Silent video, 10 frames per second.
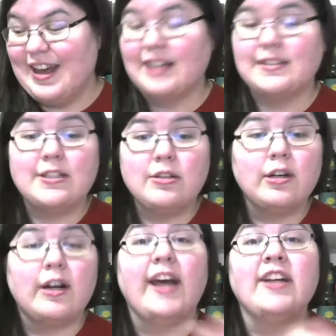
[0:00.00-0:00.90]
Because I told
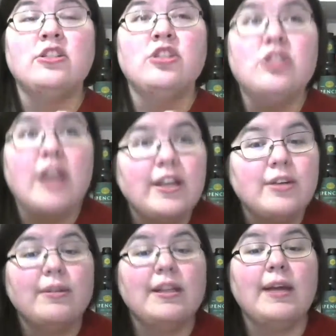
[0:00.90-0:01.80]
her I
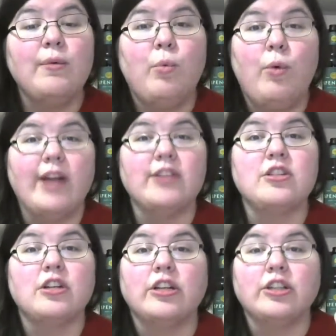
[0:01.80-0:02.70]
genuinely want
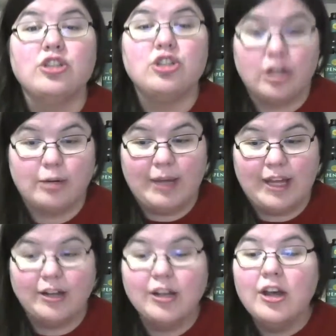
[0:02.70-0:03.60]
to learn German
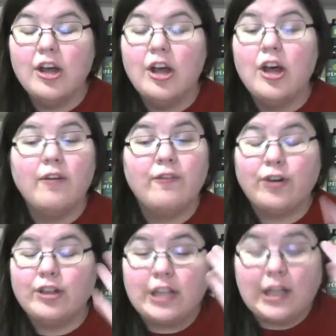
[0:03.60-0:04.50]

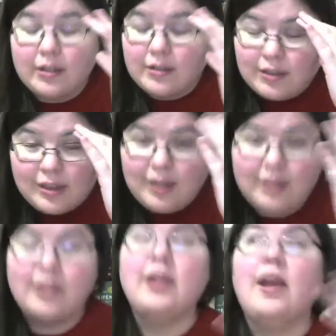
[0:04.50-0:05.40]
for the
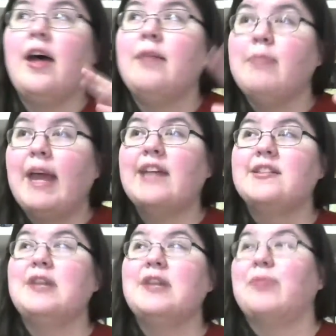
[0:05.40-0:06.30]

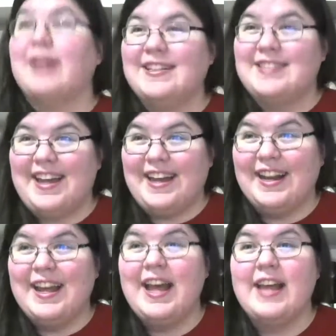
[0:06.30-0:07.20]
amazing reason
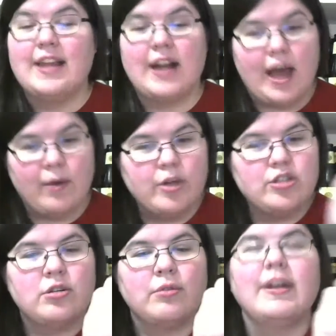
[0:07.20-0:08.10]
that I want
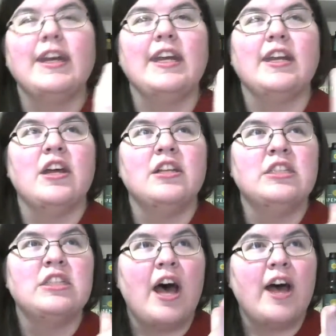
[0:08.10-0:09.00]
to read
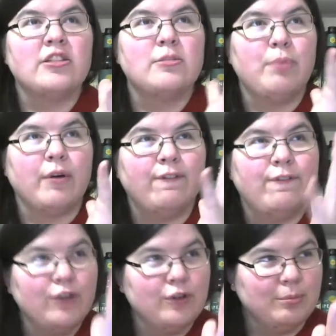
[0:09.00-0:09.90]
Das
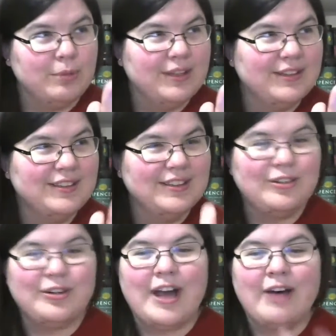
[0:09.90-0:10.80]
Parfüm,
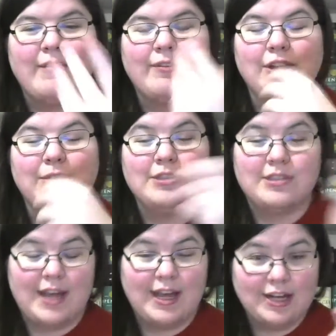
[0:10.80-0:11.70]
or however you would
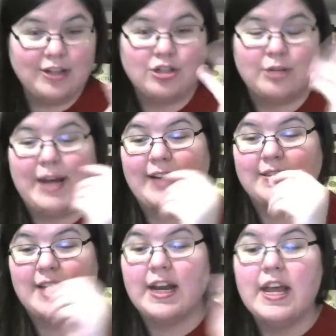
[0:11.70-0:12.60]
say it in a German
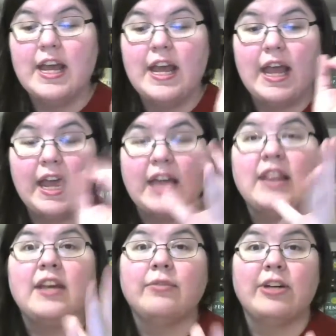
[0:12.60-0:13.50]
accent, in
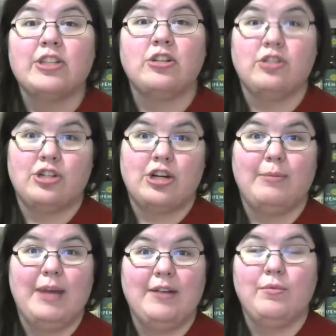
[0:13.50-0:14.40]
the original
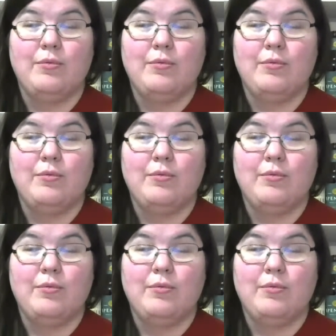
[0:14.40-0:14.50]
German.